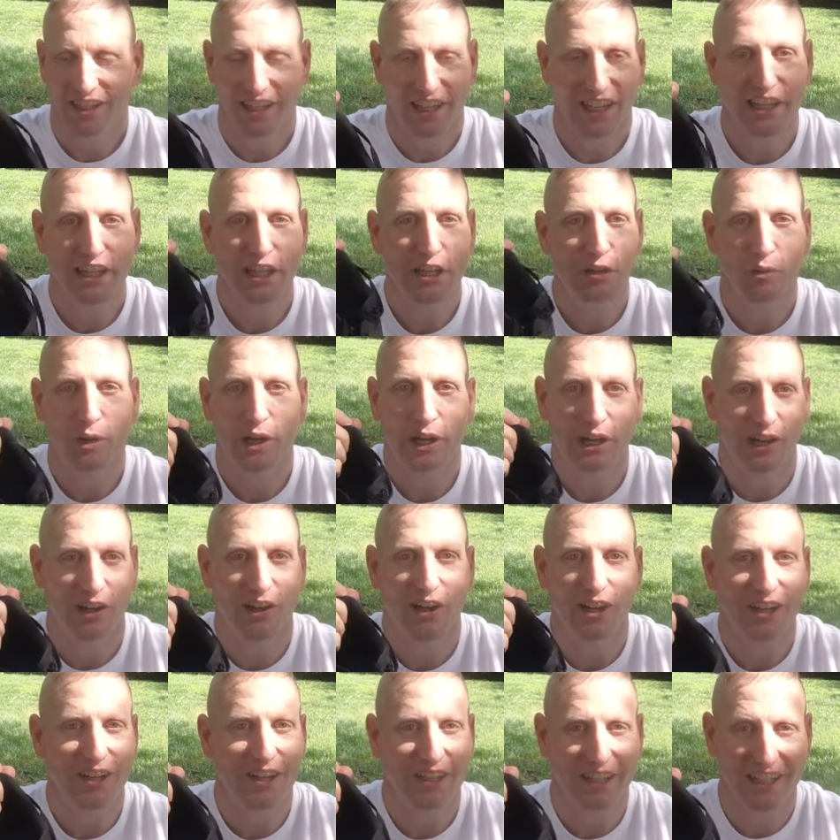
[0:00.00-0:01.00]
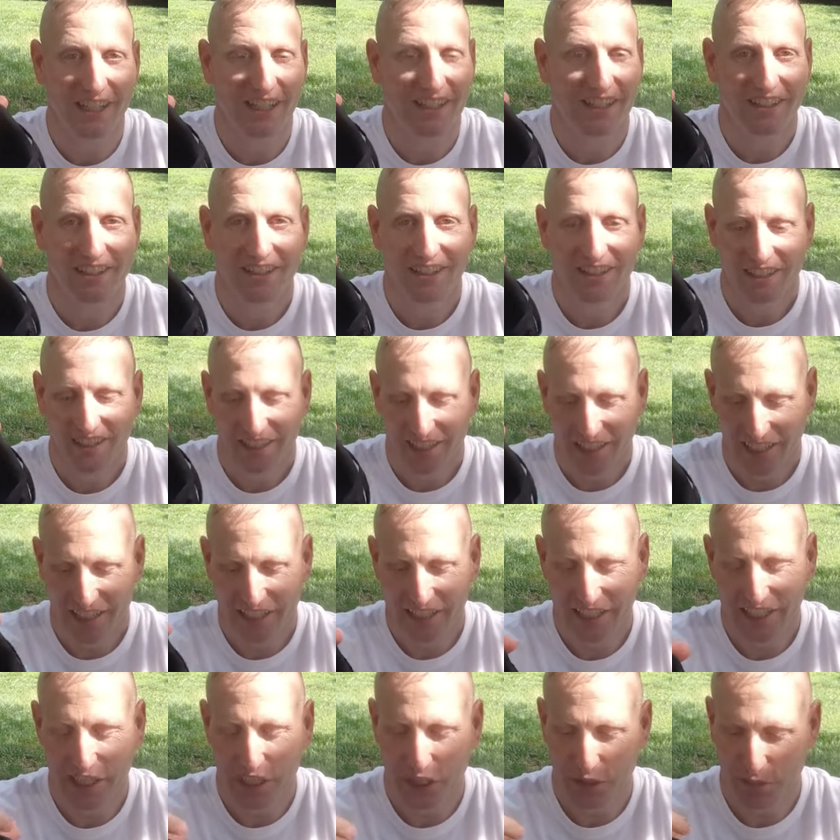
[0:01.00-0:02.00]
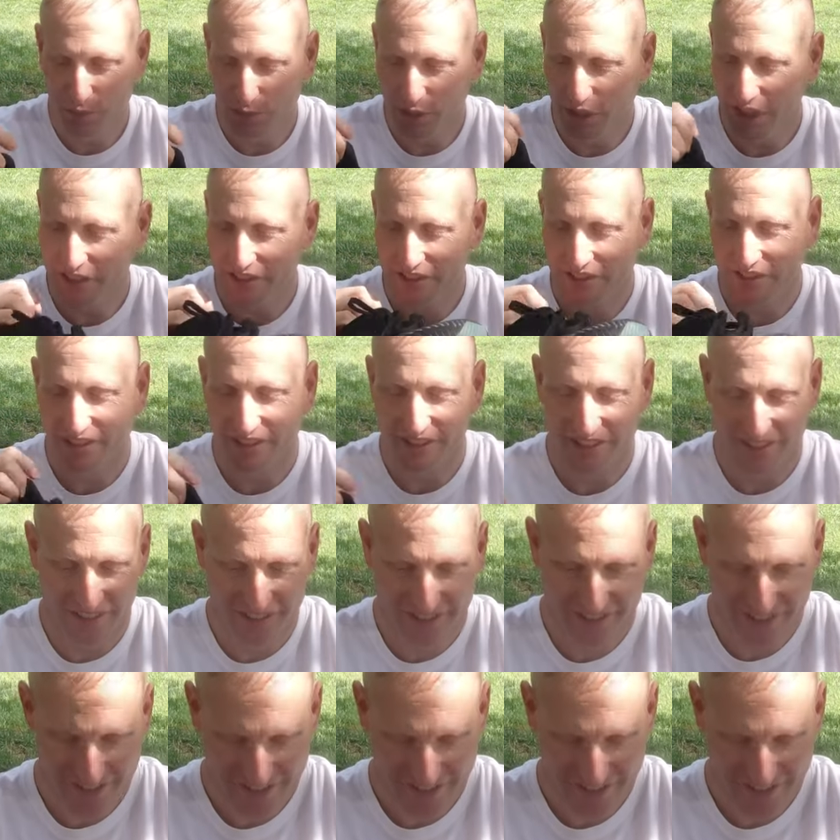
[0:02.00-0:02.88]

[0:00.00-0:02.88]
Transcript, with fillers: anywhere on it and getting blisters.